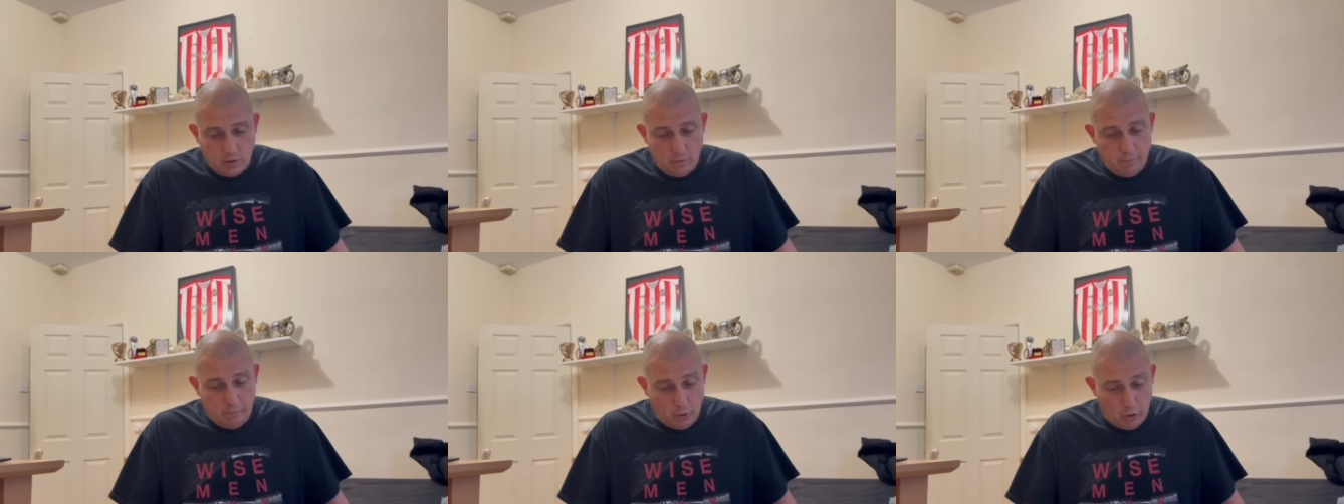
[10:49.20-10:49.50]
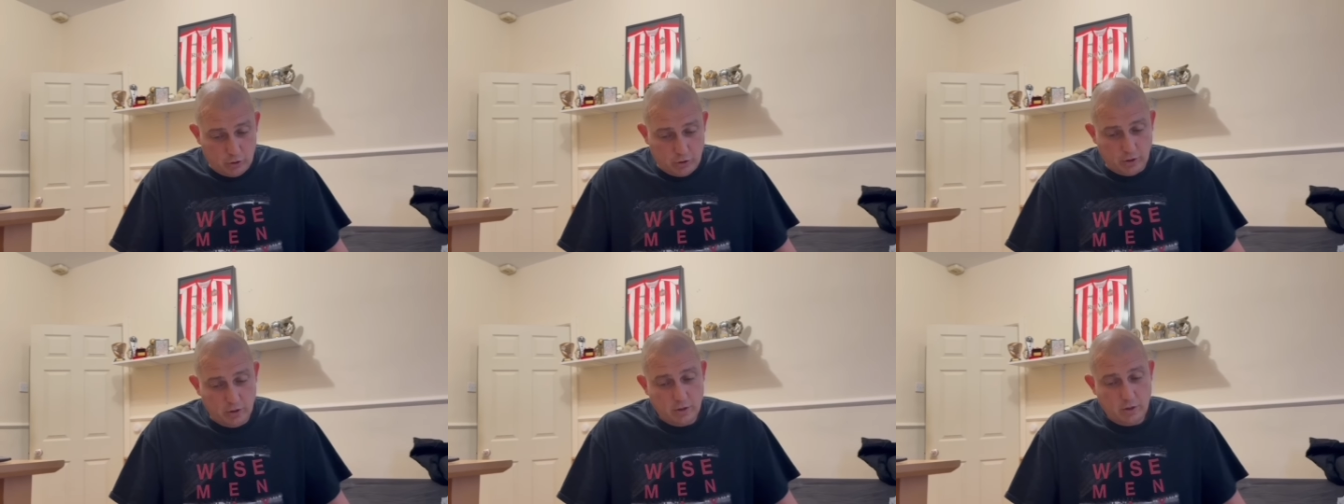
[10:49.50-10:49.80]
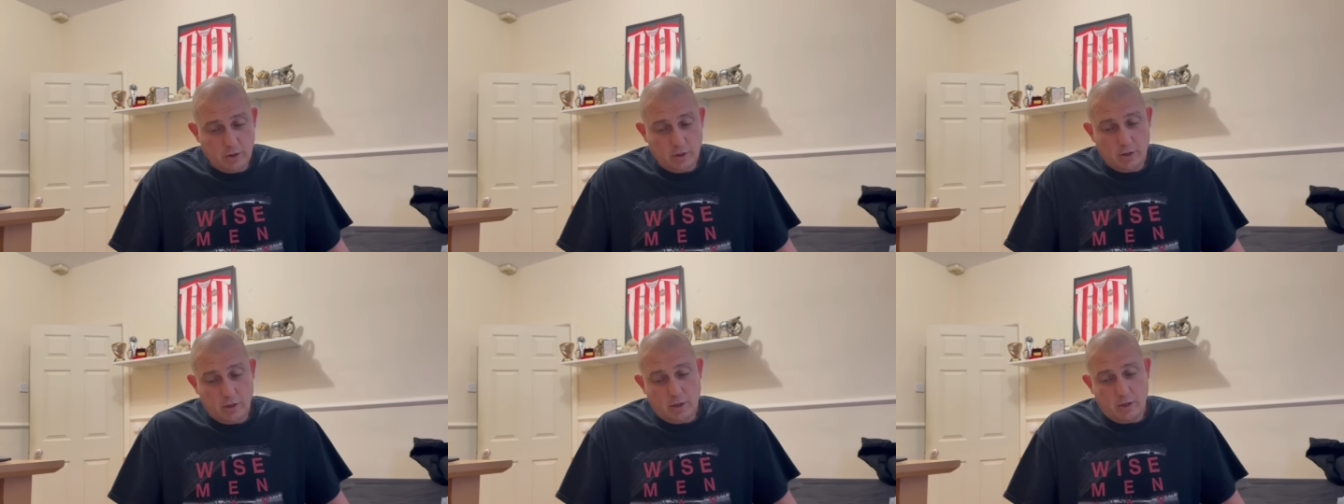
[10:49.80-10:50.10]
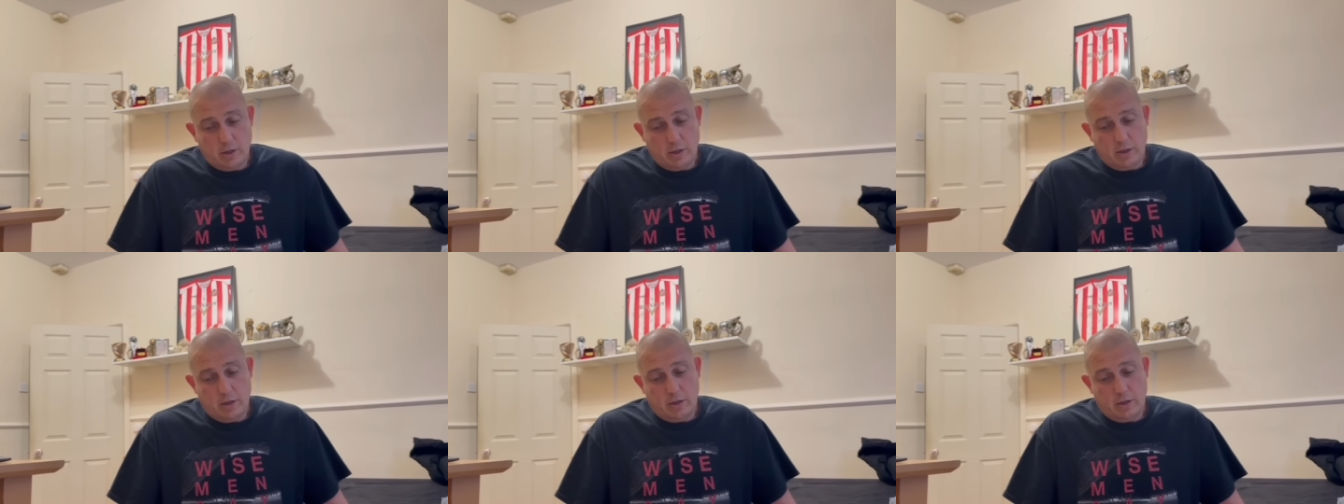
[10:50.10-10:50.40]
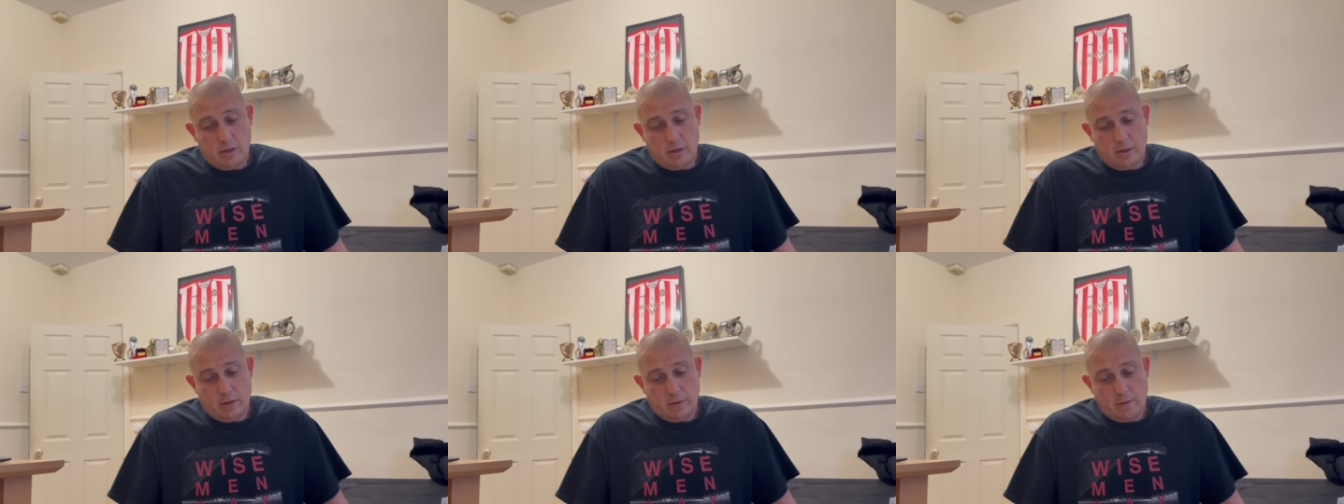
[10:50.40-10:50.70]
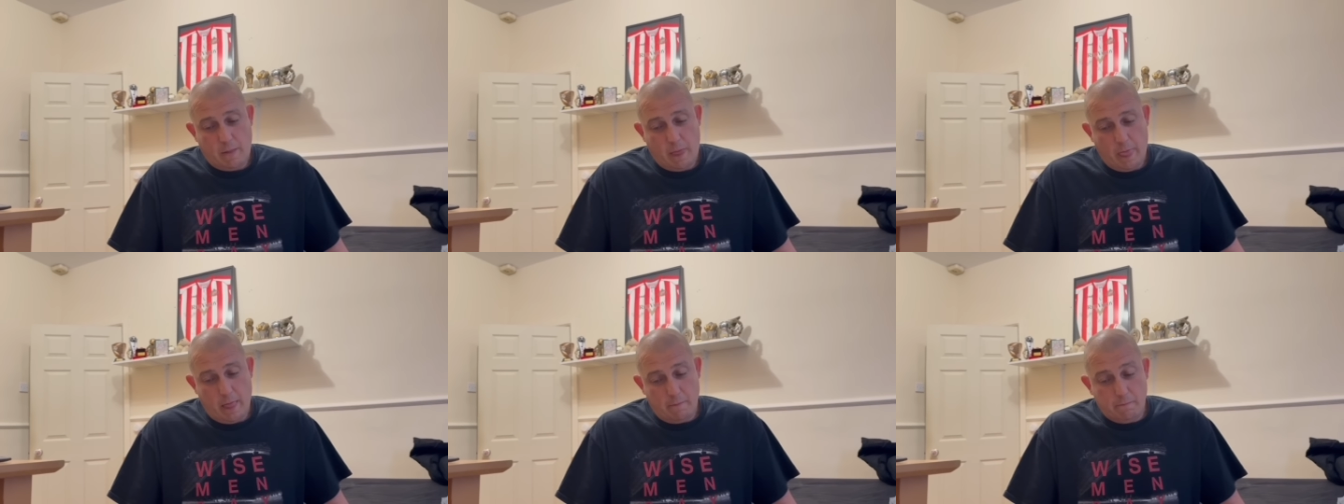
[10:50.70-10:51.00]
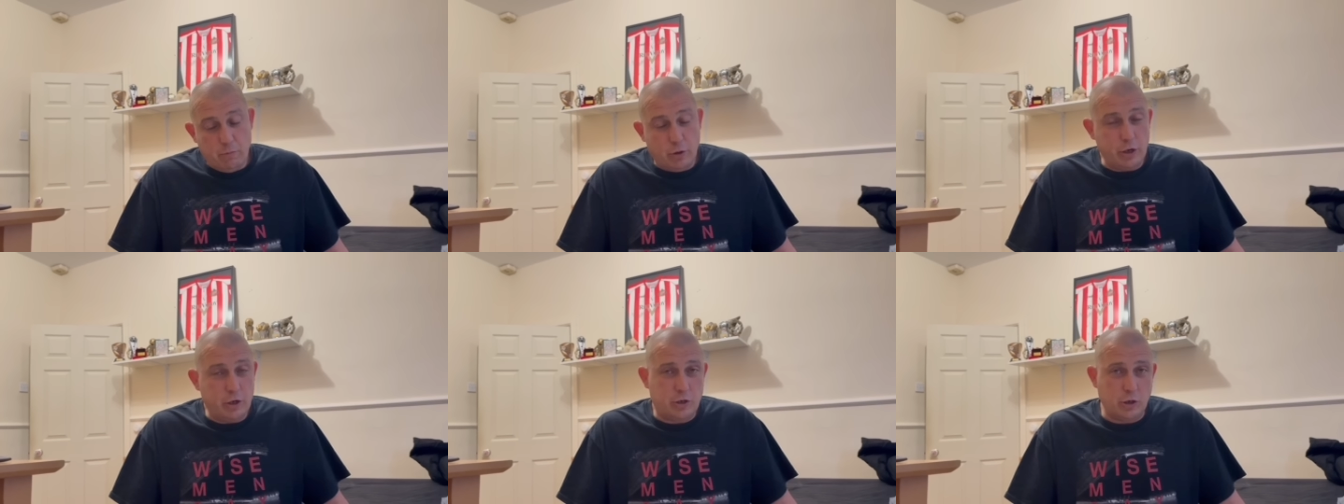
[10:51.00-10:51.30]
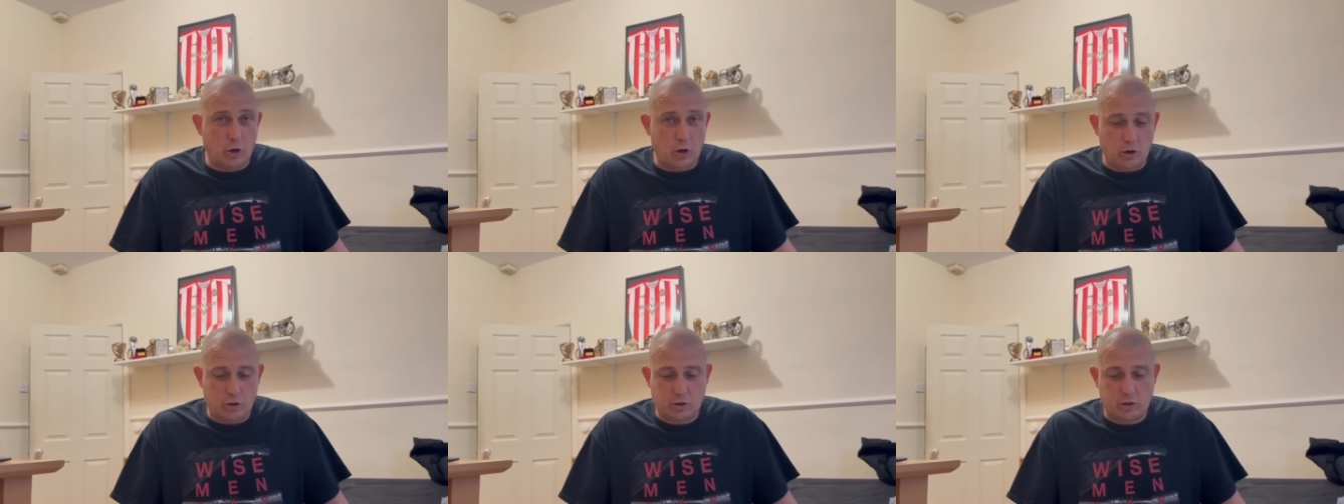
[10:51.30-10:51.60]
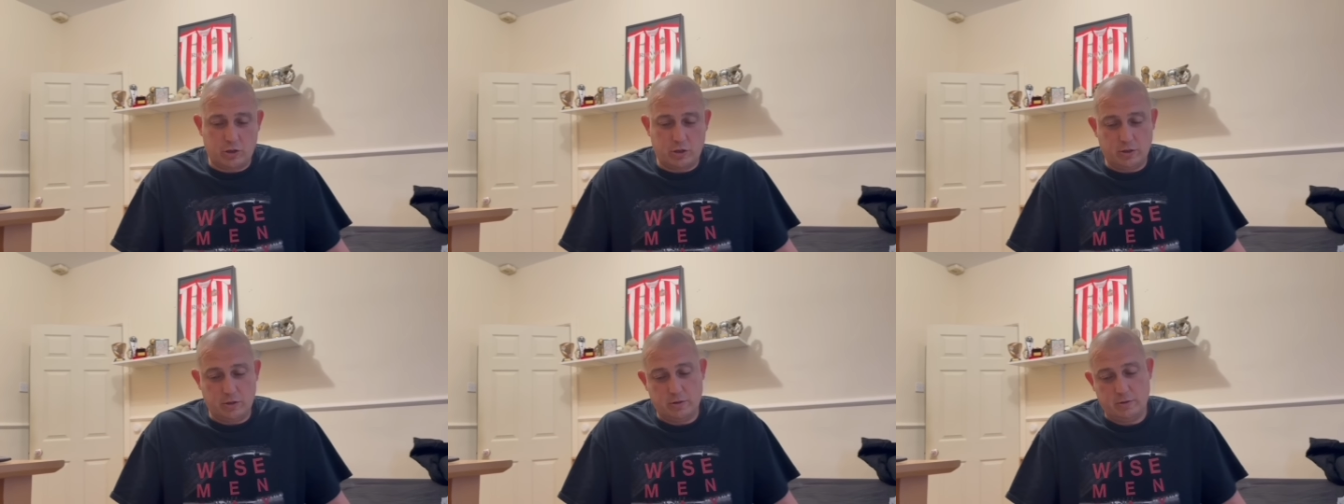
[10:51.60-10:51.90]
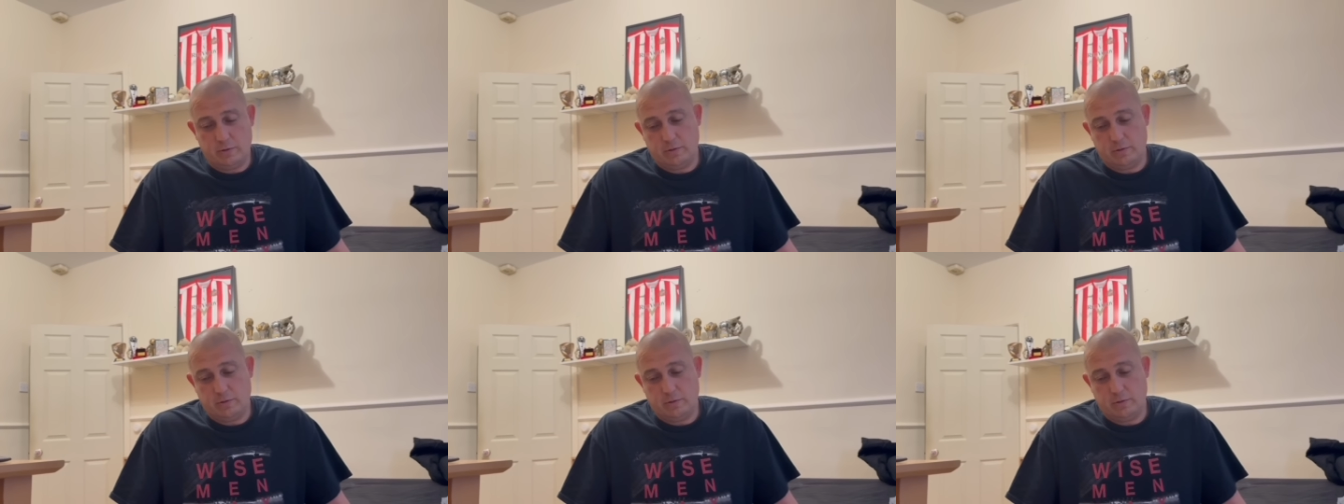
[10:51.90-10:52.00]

But money talks.